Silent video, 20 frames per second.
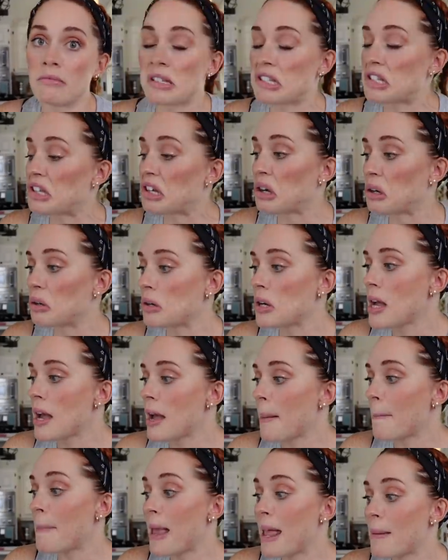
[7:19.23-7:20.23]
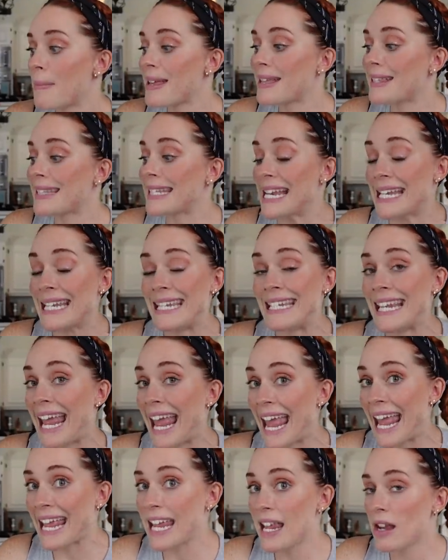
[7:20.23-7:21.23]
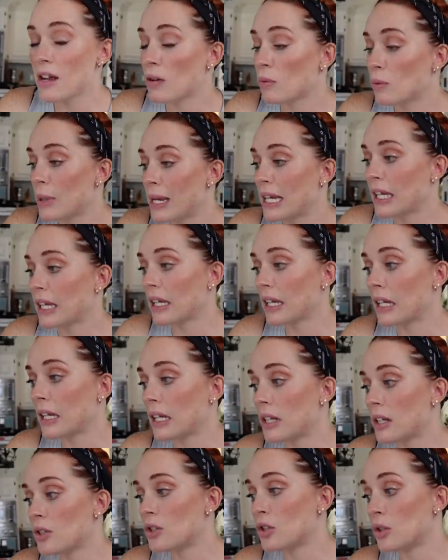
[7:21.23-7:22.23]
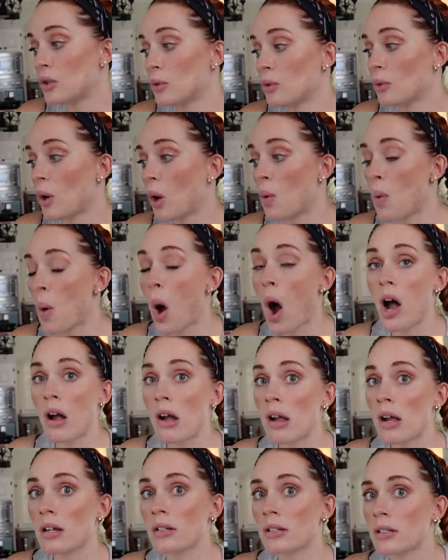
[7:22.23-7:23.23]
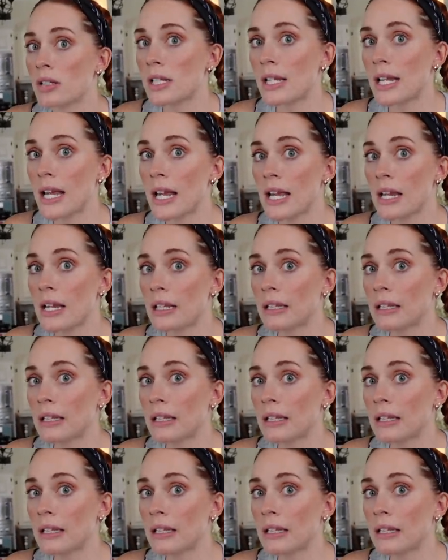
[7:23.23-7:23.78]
So maybe today we could do a walk today,